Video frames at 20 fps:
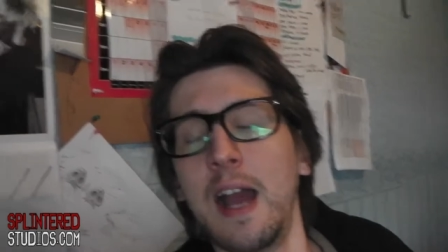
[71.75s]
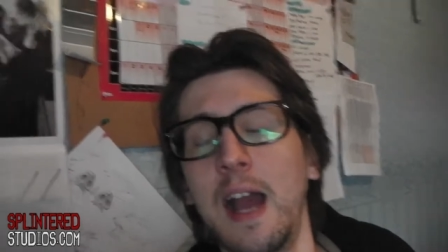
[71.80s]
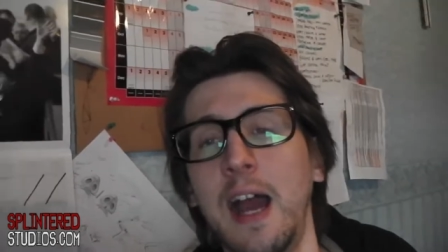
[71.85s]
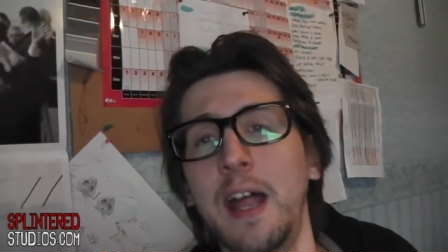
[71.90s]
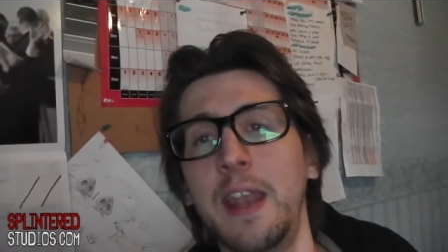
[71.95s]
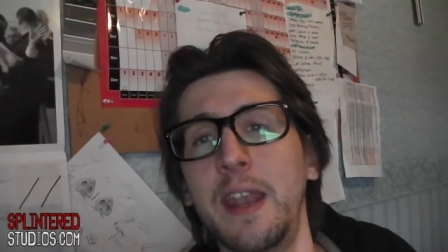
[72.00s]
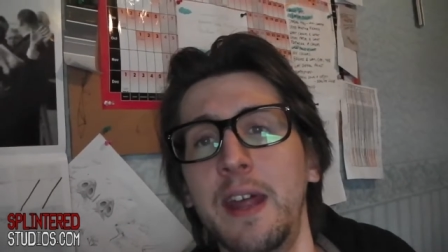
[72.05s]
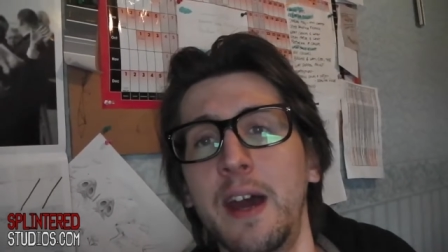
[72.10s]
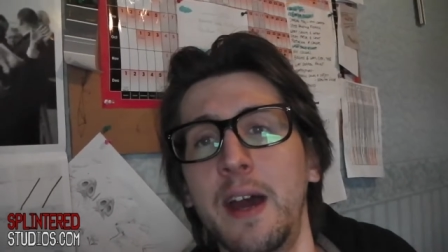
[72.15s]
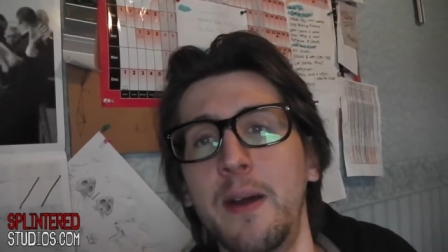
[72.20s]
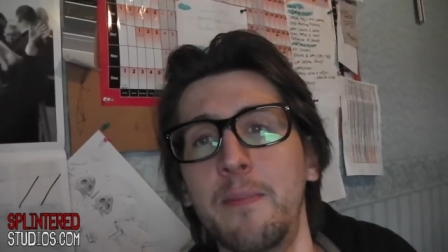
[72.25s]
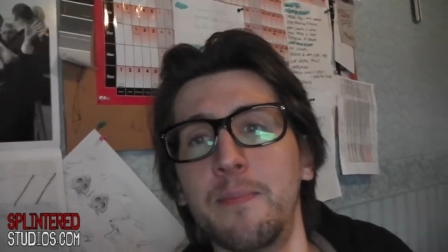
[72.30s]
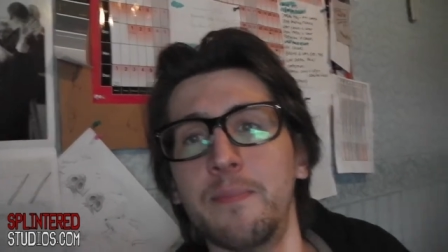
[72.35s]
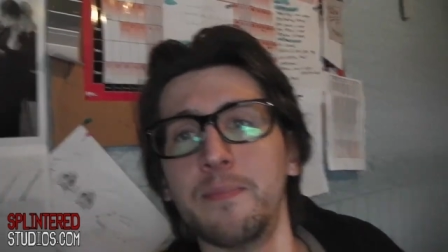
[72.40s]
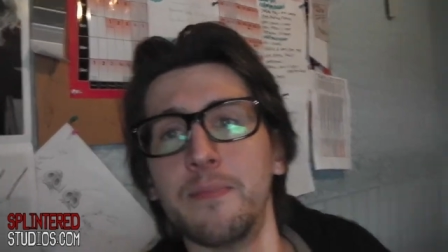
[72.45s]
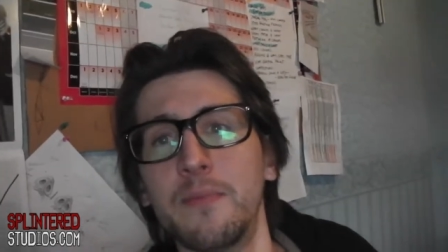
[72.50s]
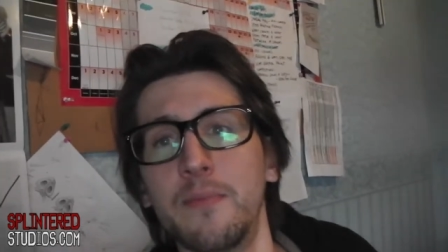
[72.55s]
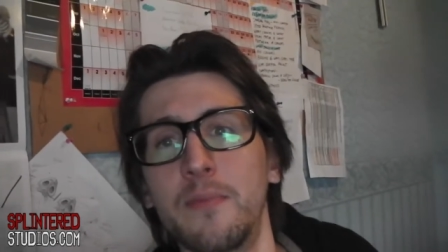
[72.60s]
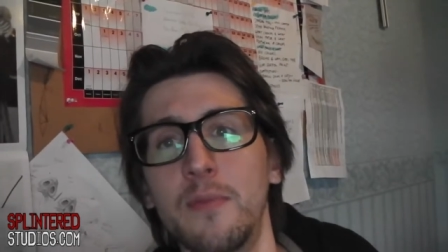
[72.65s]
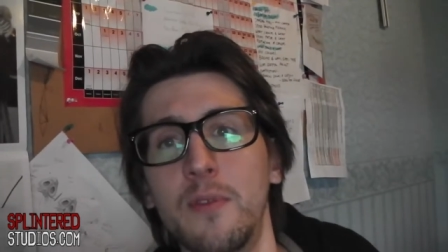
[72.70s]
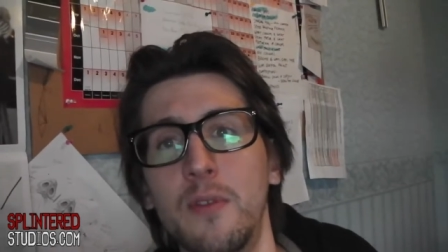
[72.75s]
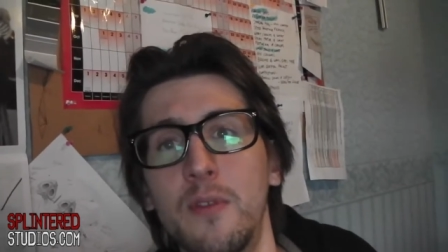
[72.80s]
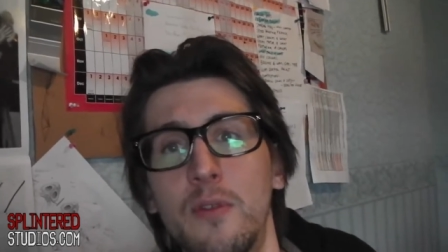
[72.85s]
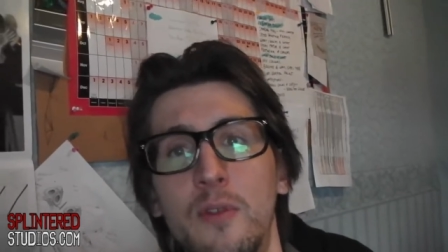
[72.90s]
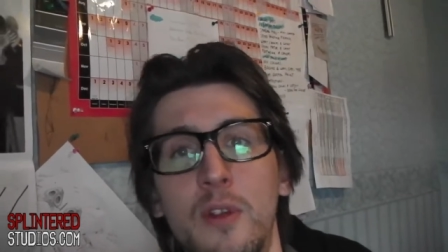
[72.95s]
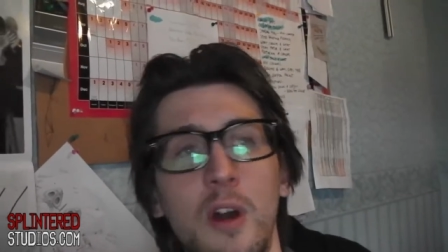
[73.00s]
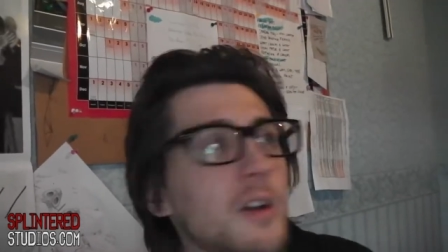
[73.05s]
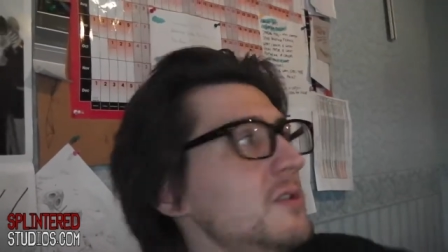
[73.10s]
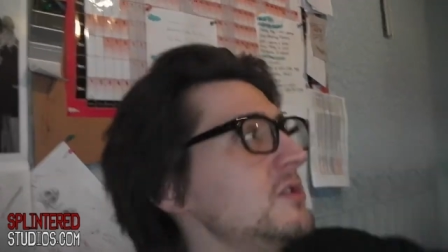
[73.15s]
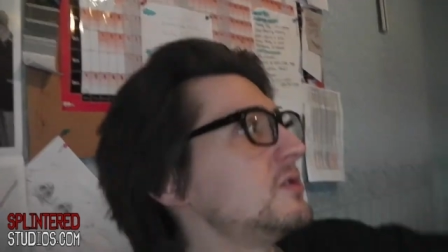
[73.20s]
and
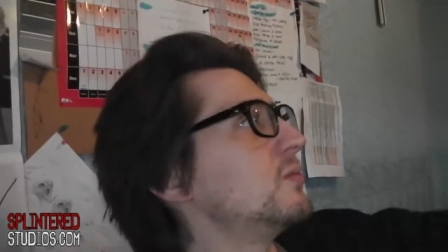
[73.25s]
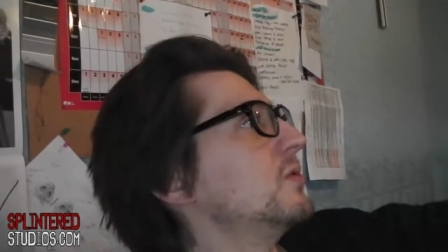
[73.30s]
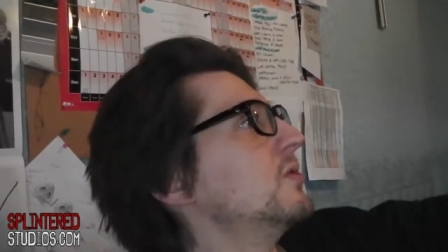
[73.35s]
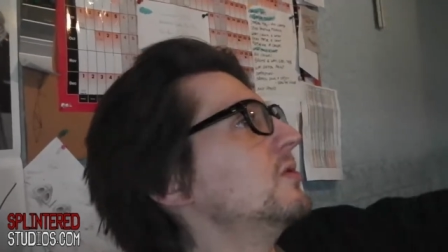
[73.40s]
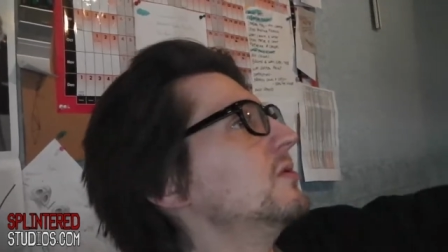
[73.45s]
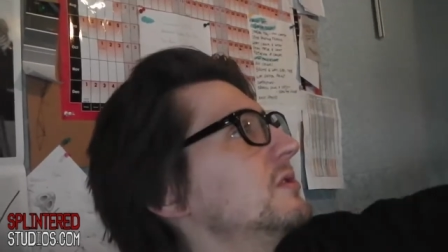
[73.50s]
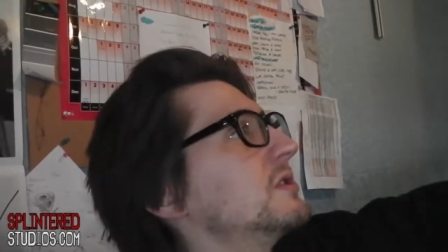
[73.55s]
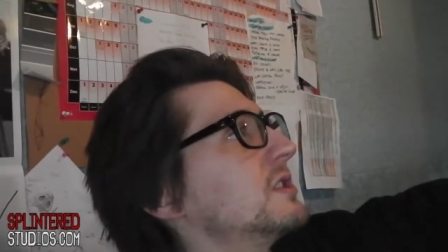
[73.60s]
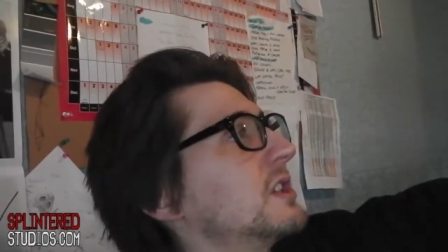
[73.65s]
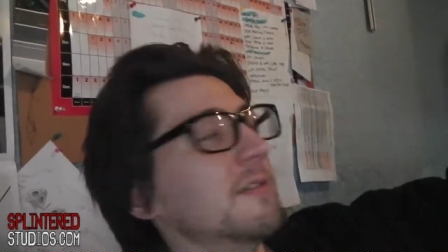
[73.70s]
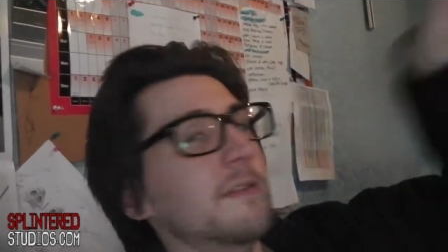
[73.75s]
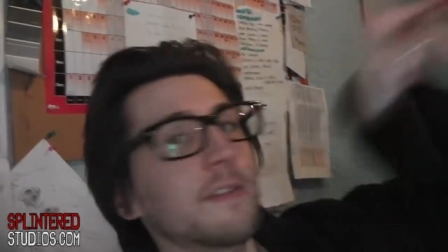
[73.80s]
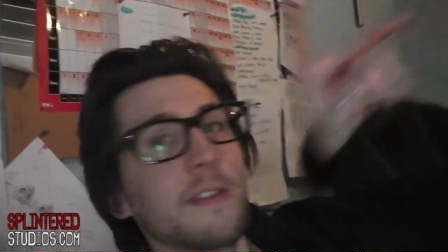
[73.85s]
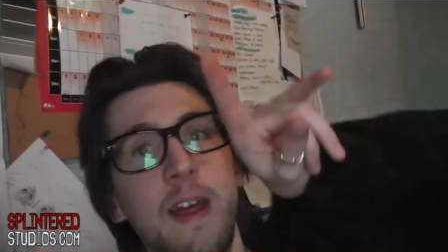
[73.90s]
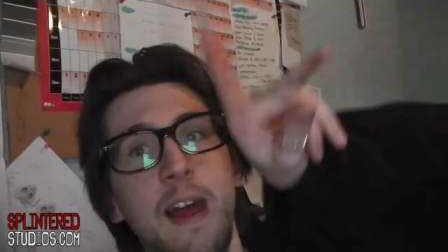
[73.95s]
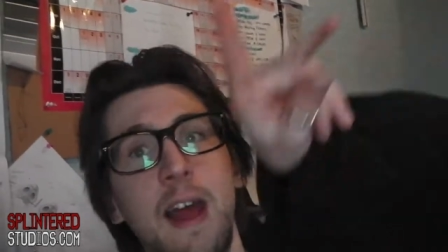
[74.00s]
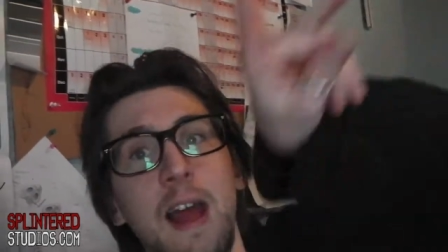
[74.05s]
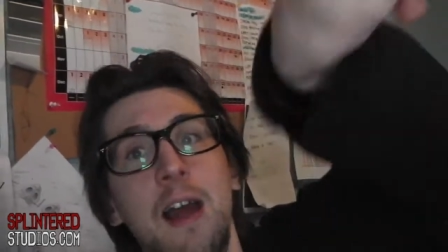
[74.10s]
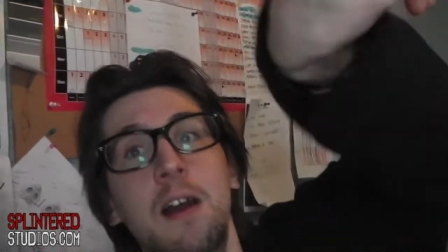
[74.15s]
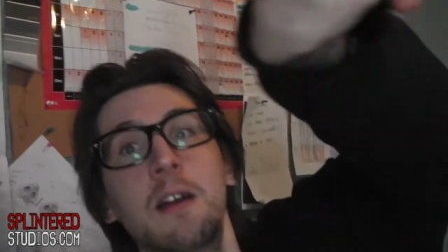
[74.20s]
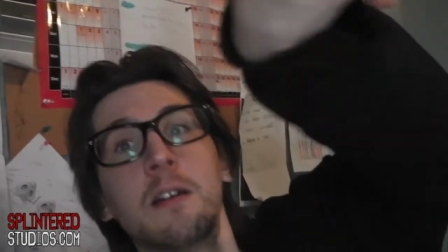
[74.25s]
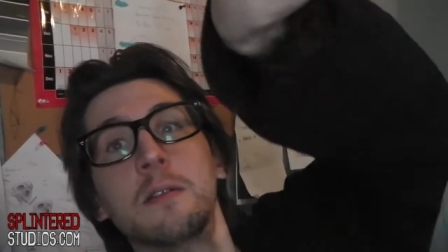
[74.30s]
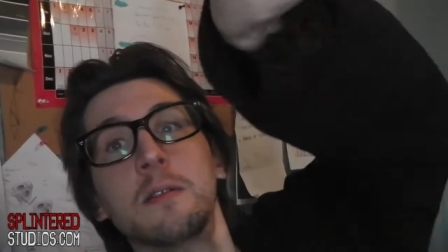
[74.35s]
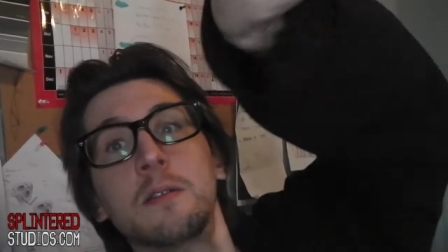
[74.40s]
those walls over there